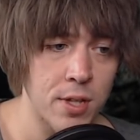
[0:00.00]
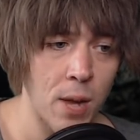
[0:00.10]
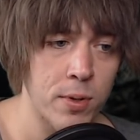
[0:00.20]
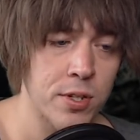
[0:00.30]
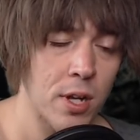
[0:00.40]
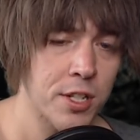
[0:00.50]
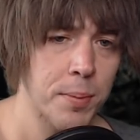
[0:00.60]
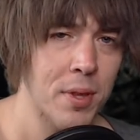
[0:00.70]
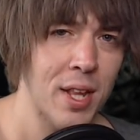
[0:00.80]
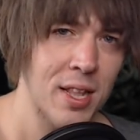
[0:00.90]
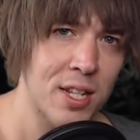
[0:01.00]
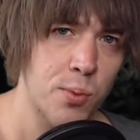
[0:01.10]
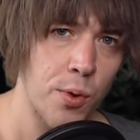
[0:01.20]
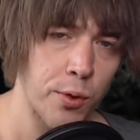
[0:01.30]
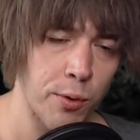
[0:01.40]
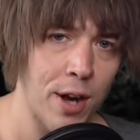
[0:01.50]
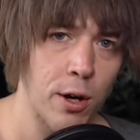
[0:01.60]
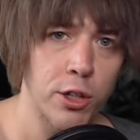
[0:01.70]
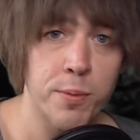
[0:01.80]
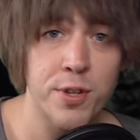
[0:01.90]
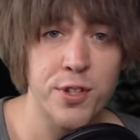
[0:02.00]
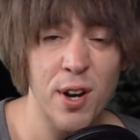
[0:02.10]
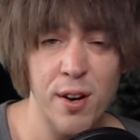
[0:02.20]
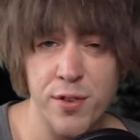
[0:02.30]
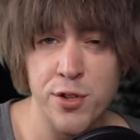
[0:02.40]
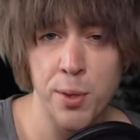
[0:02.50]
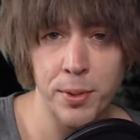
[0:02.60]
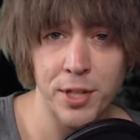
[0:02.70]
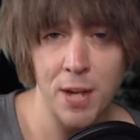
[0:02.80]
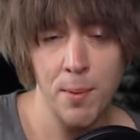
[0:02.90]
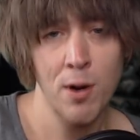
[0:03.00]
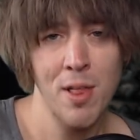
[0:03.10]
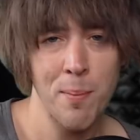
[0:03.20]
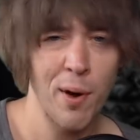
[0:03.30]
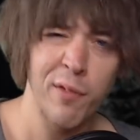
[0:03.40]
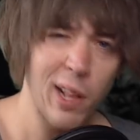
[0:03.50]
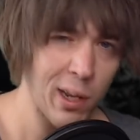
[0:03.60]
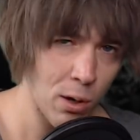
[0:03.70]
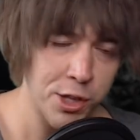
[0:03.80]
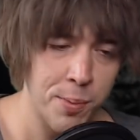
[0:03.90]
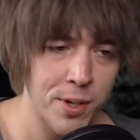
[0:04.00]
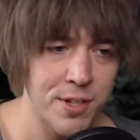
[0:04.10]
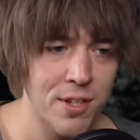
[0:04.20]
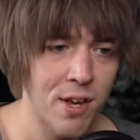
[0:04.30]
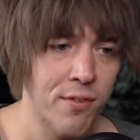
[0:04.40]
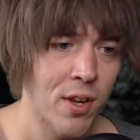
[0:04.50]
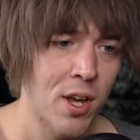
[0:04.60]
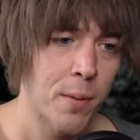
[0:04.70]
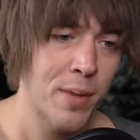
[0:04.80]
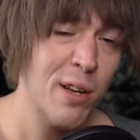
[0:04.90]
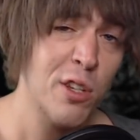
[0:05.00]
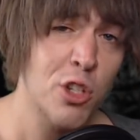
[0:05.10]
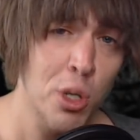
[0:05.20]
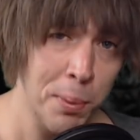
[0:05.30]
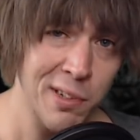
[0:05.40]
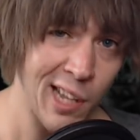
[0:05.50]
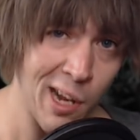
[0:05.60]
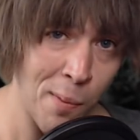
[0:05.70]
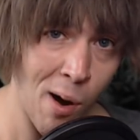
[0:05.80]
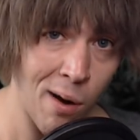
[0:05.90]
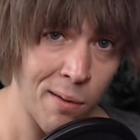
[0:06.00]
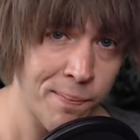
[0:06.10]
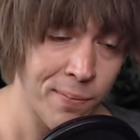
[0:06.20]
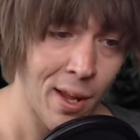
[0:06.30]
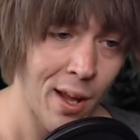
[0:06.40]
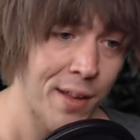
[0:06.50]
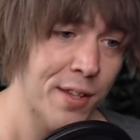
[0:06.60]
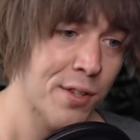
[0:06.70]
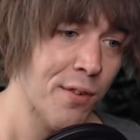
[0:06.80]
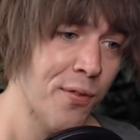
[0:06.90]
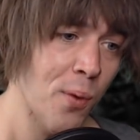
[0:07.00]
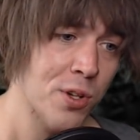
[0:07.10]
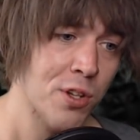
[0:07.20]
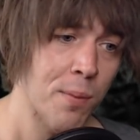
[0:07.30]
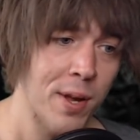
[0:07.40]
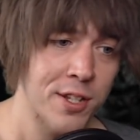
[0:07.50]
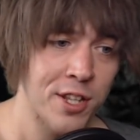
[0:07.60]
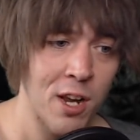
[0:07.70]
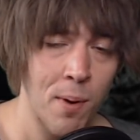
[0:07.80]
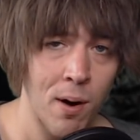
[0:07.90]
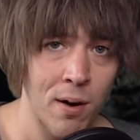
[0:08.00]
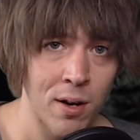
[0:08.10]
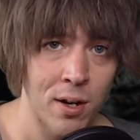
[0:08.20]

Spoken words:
Now we saw something like this with Grand Ultima Seraph Super TMR that buffed like Ultima and stuff. That was a Super TMR. This is a 4-star base TMR.